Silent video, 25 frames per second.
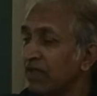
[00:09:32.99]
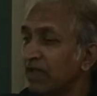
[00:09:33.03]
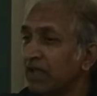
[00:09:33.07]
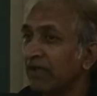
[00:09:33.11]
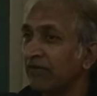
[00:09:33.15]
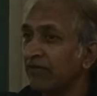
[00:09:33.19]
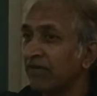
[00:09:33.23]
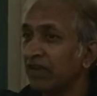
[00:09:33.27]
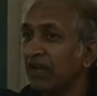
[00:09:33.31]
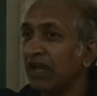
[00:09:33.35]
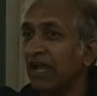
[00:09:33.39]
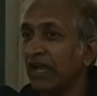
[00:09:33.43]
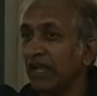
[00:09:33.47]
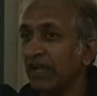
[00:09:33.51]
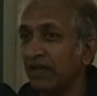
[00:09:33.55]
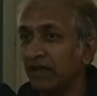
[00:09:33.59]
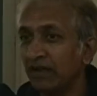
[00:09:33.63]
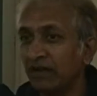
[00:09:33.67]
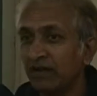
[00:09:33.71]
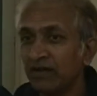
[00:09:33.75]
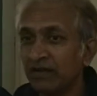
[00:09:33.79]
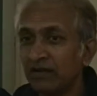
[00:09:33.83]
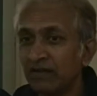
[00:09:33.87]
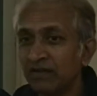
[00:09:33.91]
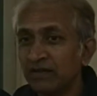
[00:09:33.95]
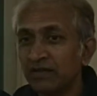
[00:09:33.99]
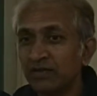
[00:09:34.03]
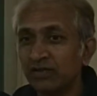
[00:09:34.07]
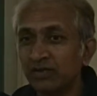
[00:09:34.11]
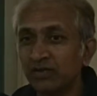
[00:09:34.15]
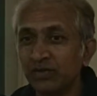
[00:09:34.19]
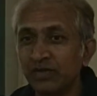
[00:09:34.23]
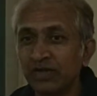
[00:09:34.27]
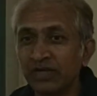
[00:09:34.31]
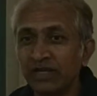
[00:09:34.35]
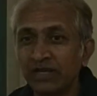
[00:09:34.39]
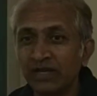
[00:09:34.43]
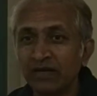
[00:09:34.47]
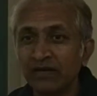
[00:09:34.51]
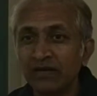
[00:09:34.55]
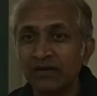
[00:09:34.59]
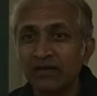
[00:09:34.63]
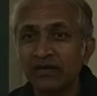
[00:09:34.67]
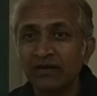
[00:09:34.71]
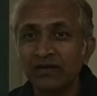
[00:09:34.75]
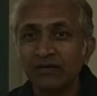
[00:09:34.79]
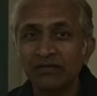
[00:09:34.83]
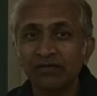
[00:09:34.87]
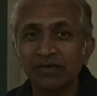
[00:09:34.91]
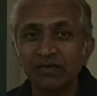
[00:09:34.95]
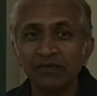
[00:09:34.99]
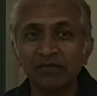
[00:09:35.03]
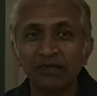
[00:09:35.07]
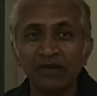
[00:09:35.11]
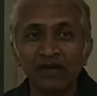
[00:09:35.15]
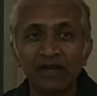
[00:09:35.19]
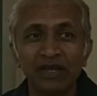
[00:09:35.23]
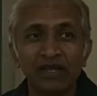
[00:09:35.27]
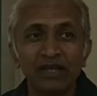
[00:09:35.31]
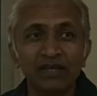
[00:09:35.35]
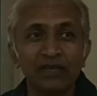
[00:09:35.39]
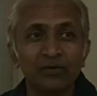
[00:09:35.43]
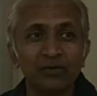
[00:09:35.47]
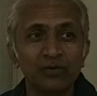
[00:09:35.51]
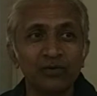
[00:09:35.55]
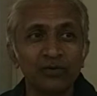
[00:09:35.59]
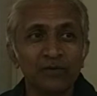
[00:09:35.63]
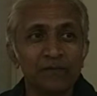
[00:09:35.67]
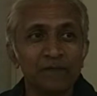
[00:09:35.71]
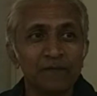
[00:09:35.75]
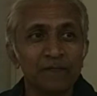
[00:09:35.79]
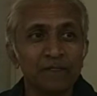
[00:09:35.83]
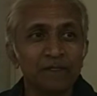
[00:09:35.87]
I will hire junior people like you,